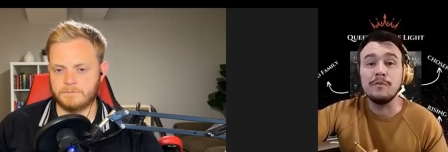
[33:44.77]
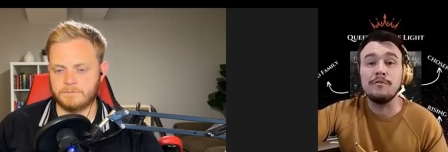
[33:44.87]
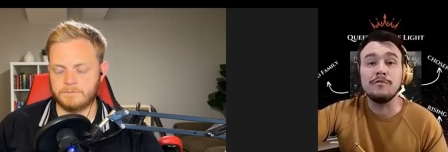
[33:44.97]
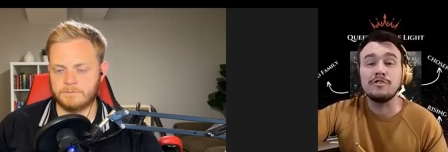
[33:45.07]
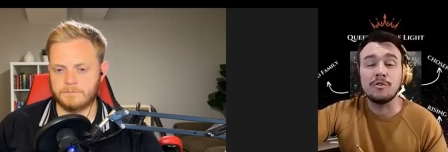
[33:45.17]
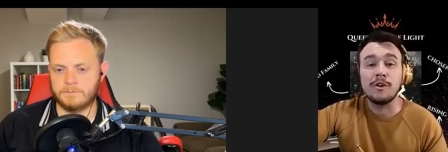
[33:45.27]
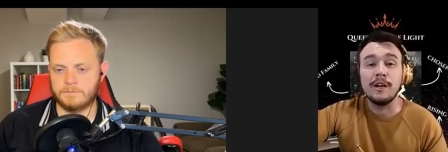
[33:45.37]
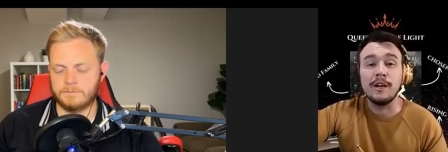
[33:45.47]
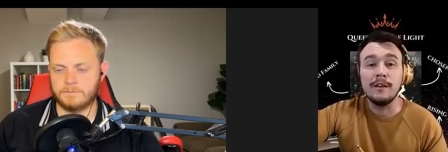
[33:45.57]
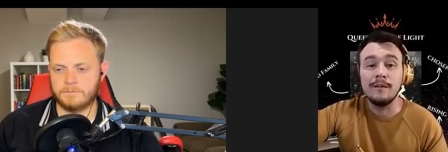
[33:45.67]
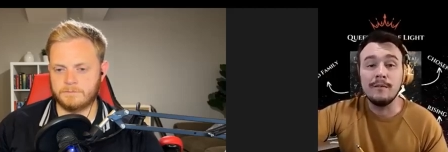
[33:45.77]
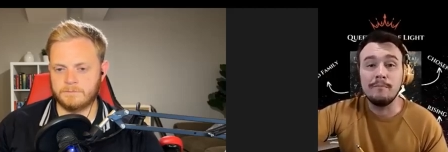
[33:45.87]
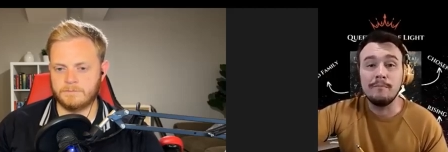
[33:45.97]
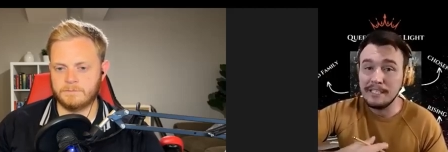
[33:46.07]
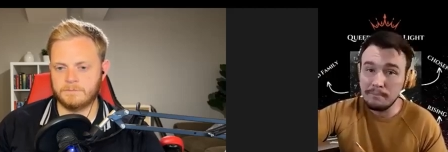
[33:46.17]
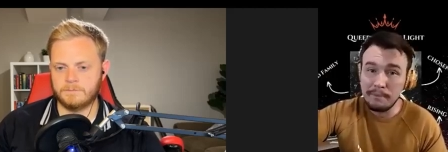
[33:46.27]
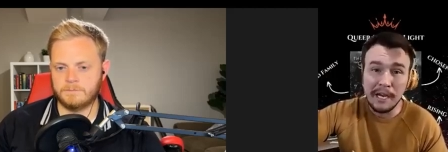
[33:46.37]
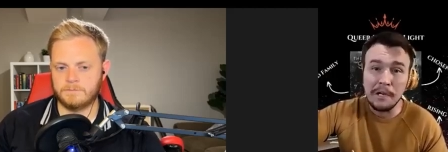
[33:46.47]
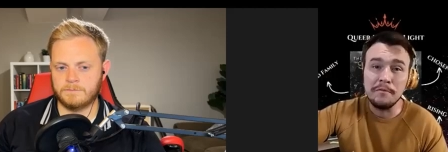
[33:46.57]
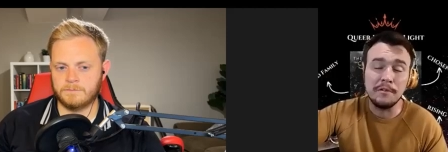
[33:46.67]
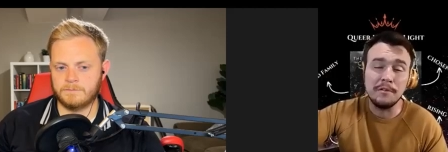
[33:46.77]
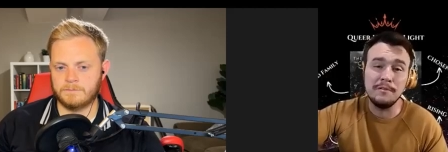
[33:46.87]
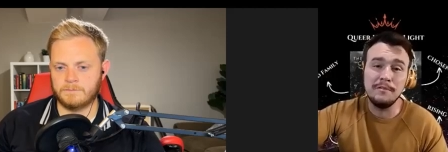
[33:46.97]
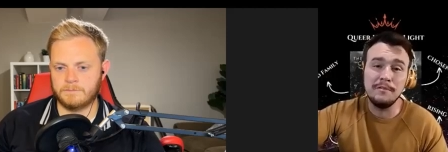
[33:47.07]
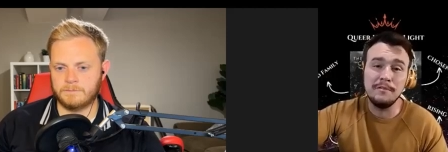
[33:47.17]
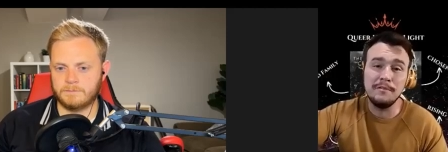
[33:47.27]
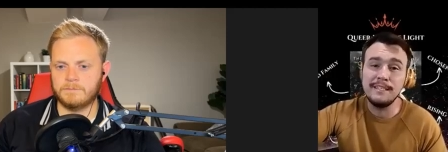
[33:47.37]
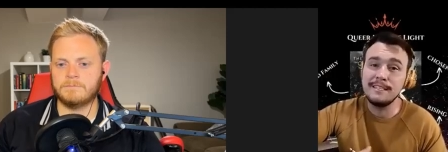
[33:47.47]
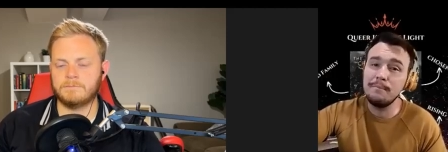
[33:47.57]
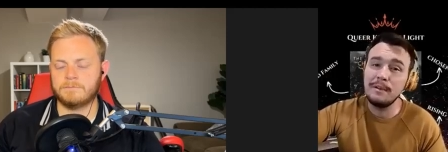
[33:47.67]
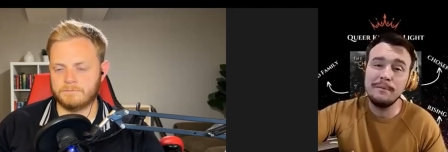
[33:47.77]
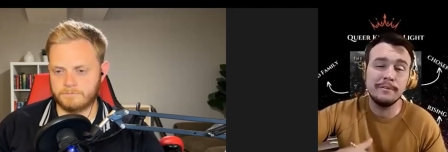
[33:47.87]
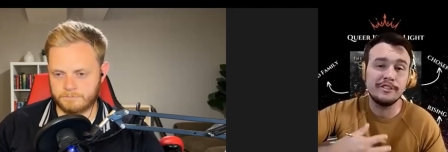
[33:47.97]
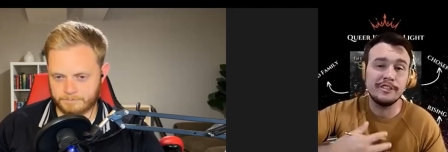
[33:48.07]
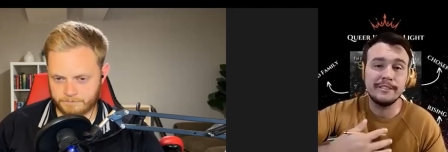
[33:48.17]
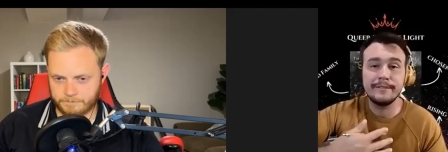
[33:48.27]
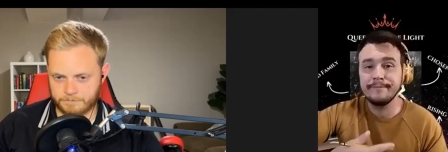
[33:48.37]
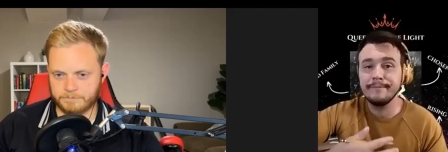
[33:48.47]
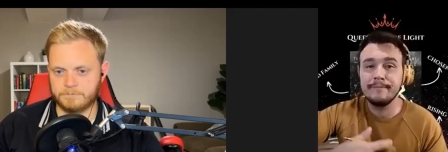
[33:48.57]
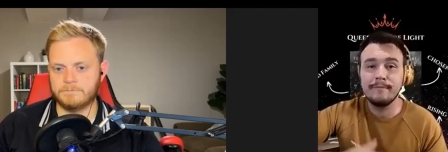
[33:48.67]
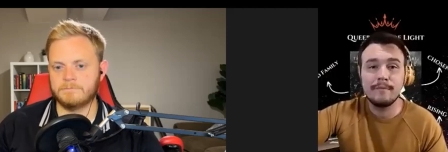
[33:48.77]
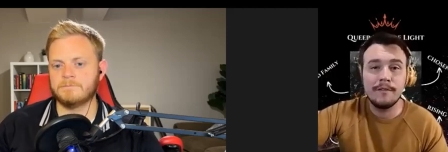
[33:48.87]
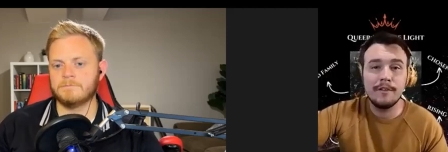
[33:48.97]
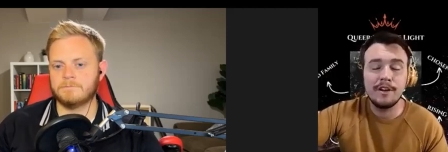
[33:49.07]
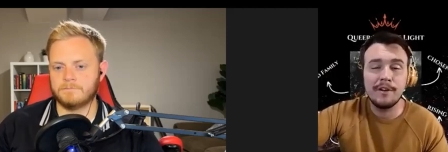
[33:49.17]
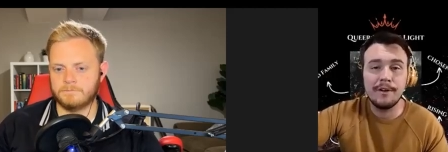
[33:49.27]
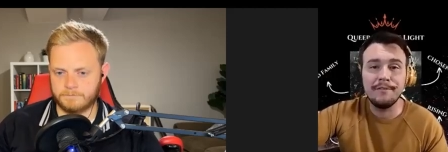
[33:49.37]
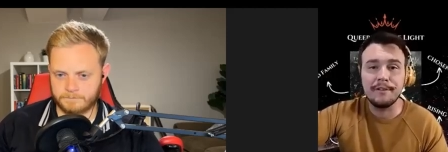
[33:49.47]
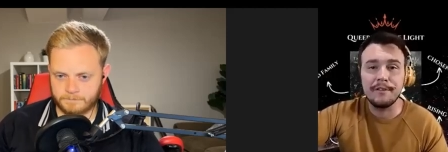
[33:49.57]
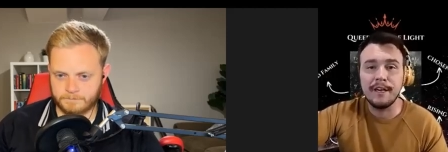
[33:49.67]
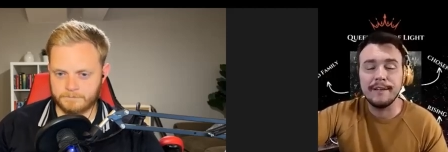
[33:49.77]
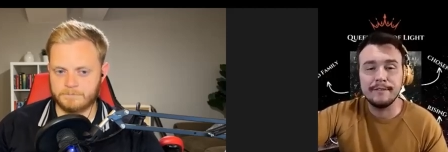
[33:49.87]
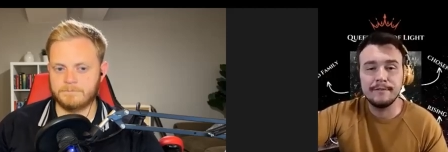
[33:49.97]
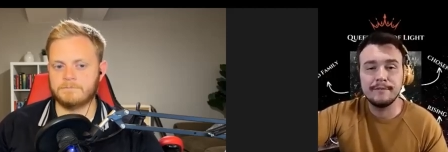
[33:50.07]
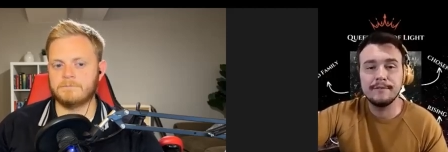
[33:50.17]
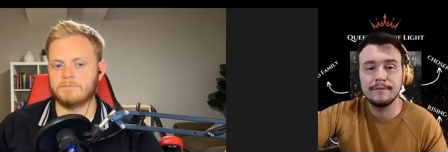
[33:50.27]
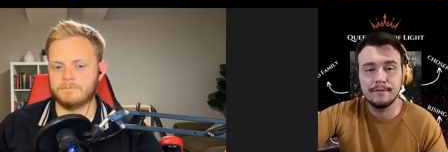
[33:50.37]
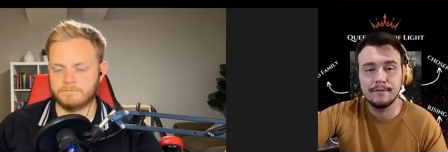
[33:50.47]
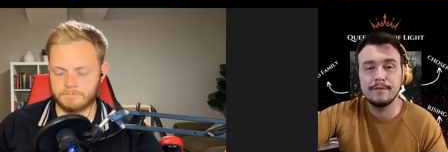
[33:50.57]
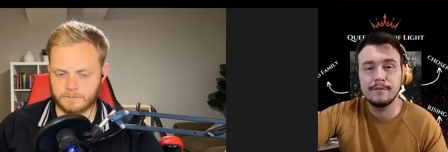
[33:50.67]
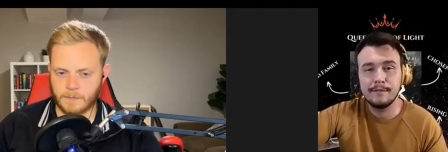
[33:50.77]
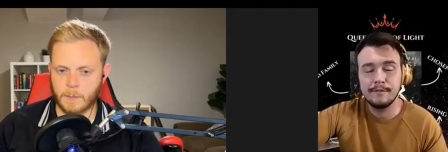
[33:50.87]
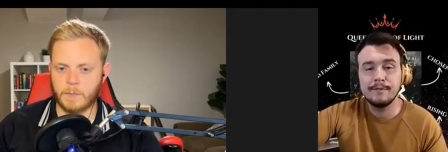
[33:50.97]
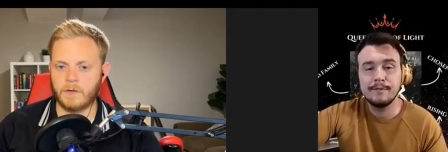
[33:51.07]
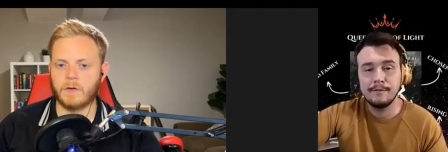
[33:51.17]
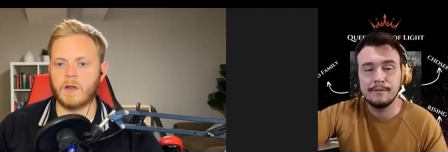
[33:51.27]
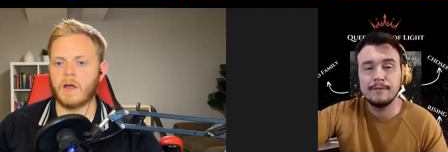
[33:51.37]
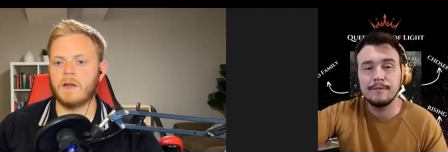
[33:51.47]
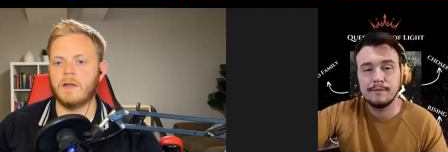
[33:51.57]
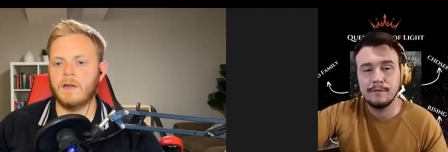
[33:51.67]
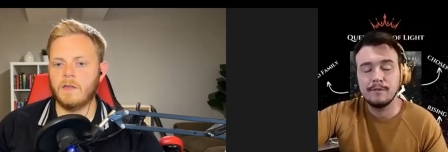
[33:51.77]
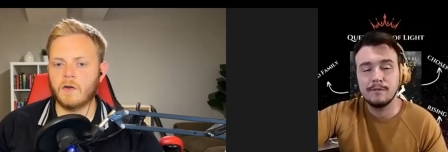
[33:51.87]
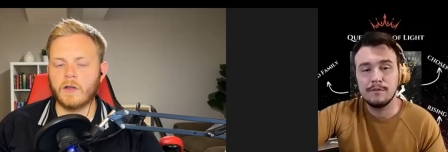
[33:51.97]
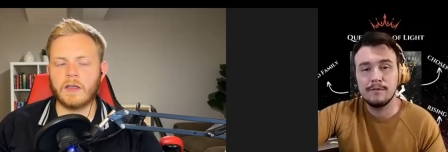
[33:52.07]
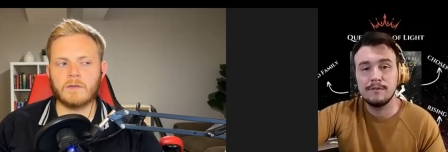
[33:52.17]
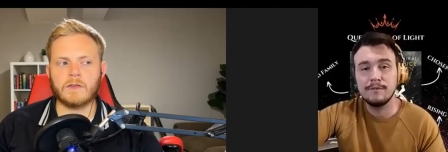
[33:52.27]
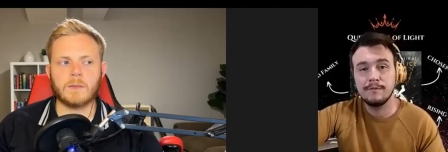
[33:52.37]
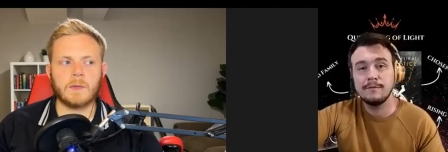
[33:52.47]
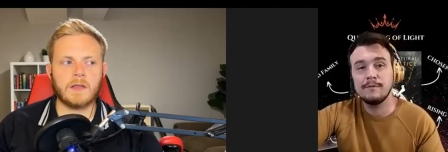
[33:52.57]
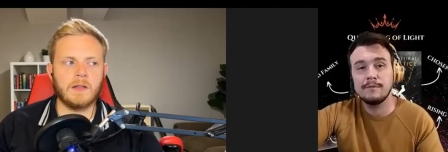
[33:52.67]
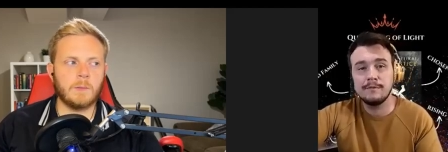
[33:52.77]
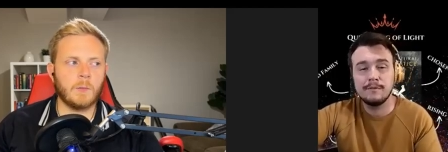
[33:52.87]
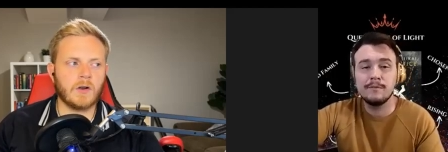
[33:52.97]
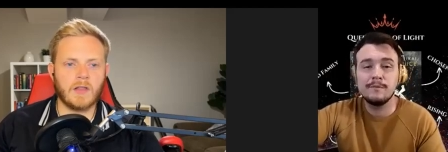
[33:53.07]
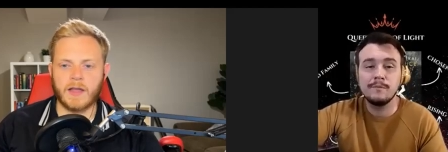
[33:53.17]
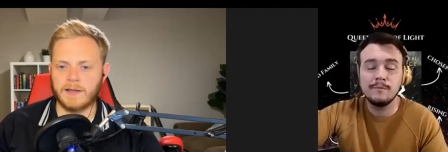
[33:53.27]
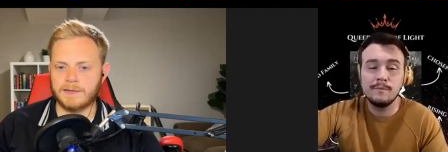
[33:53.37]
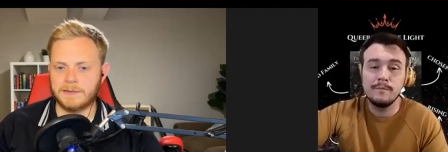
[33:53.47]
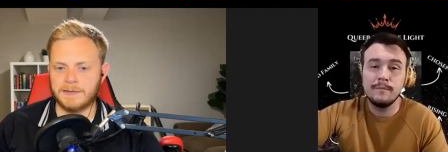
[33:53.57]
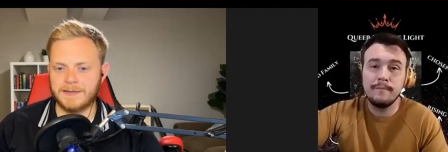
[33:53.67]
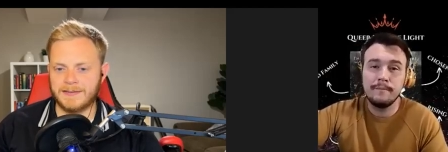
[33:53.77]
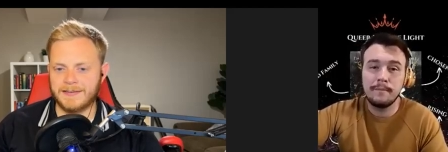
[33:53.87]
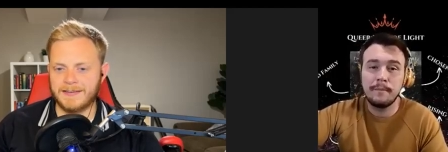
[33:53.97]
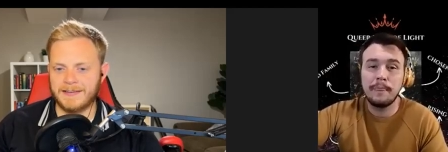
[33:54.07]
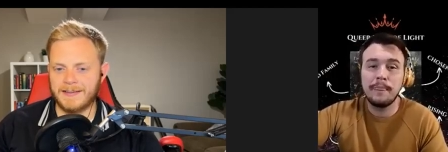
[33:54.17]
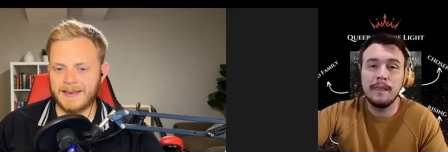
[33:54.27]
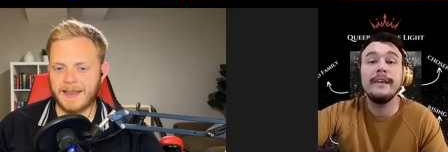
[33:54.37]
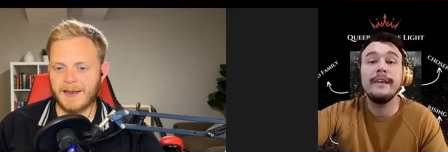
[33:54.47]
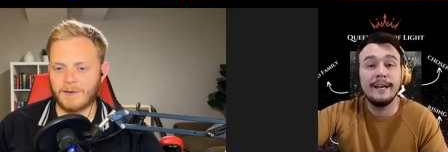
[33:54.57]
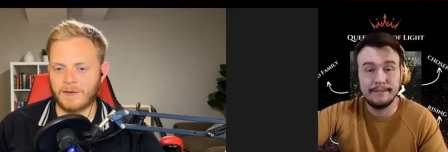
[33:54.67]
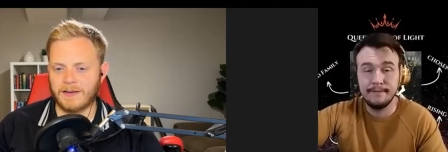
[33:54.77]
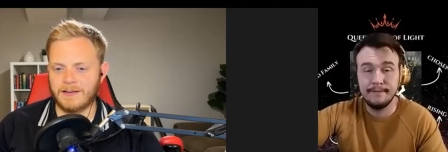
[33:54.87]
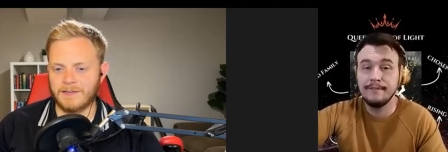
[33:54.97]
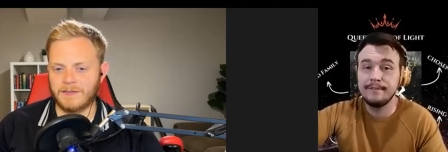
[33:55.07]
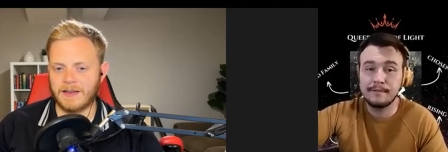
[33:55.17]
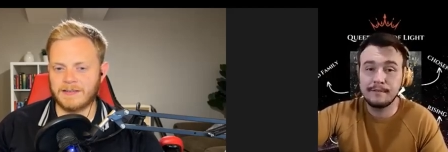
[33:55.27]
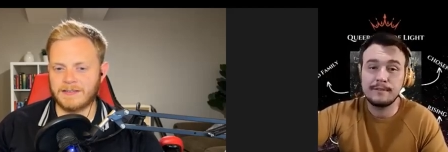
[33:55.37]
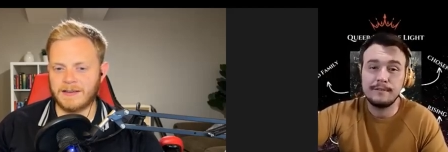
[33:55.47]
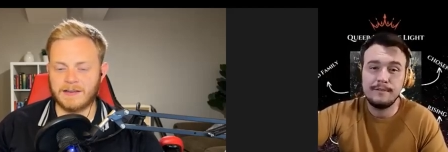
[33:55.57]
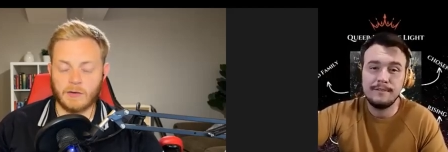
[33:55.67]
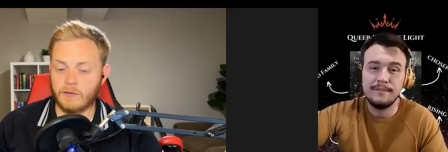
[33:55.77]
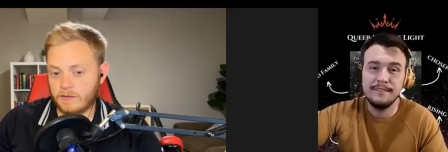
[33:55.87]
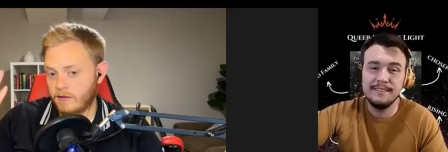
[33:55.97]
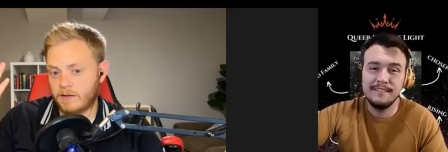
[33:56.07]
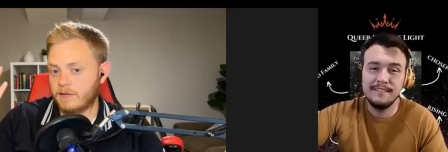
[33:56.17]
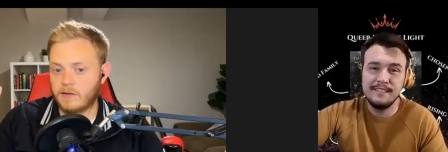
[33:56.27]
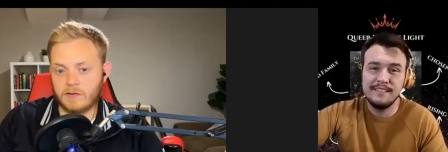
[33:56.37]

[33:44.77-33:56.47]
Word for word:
Speaker 1: beautiful story, but it's painful. And some people just, they're not ready for that.
Speaker 2: Mm-hmm. Maybe they're not. They're looking for something a little more light and airy yeah. fantasy because those exist and